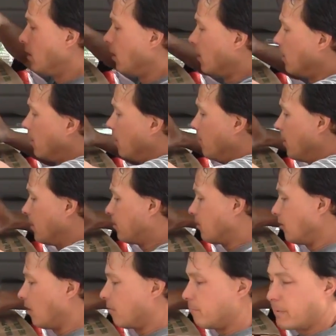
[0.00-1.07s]
And uh,
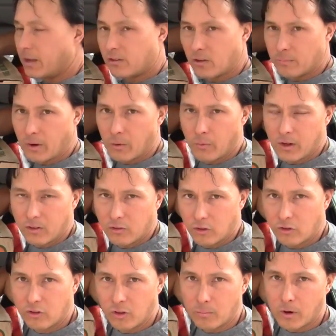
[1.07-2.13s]
basically, on, based on my
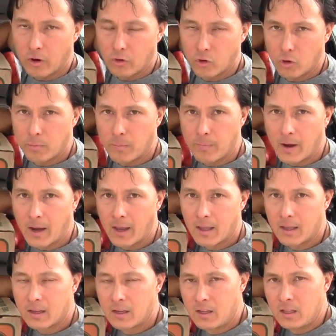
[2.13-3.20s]
research, the Maradol
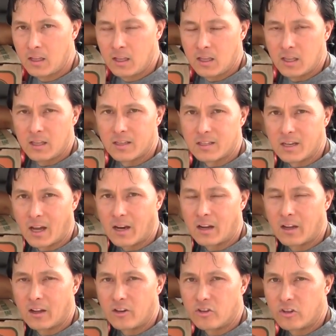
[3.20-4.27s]
papaya is not
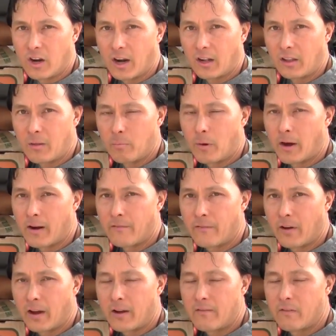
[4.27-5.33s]
a genetically
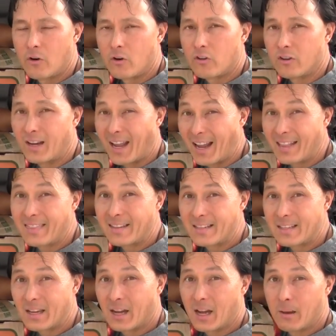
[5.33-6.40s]
modified version at
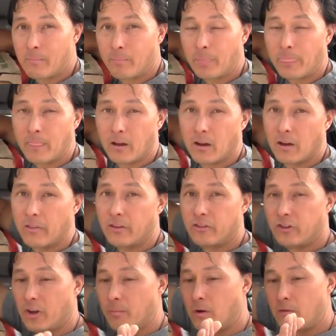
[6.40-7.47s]
this time. Uh, the
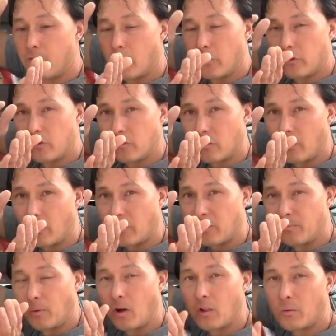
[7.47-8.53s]
G M O versions are the
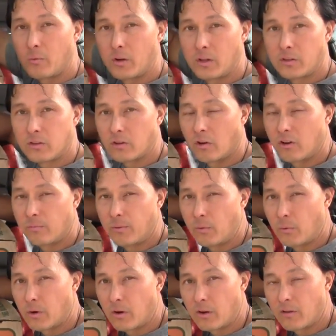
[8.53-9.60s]
smaller ones, so always be
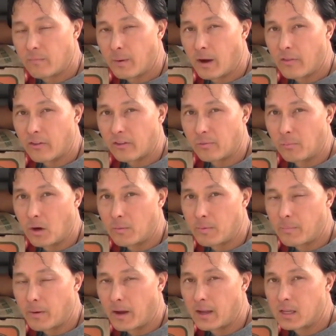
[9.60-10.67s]
wary of buying the small
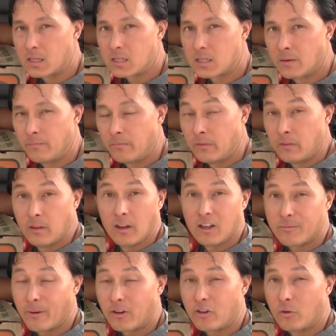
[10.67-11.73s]
papayas,
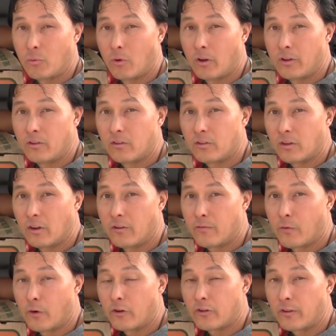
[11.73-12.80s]
especially ones,
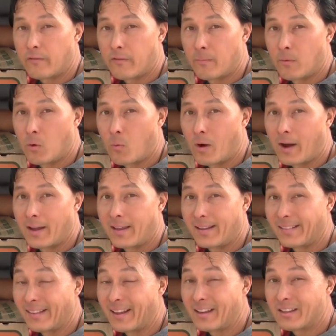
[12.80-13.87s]
unfortunately, from Hawaii,
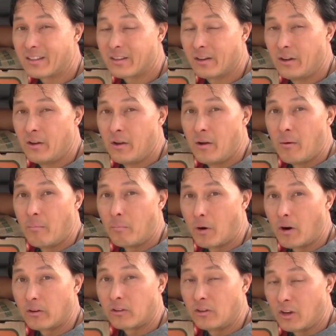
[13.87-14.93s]
unless
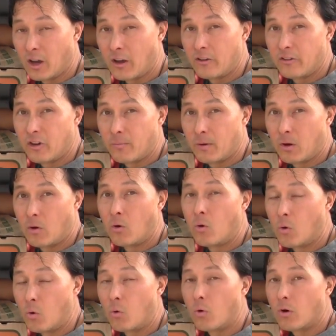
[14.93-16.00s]
marked non-G M
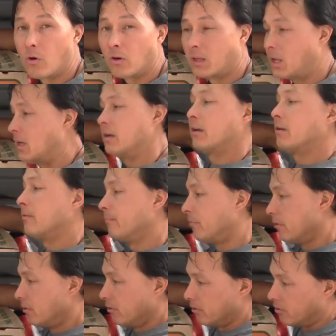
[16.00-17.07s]
O or organic.
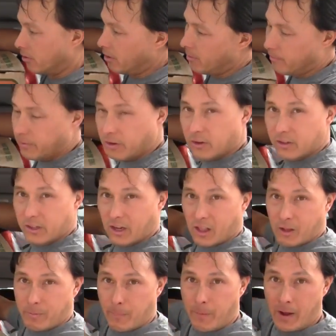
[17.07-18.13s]
So yep, good
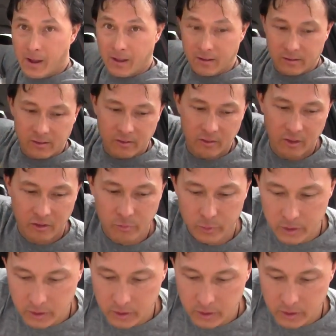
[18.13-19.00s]
deal on papayas this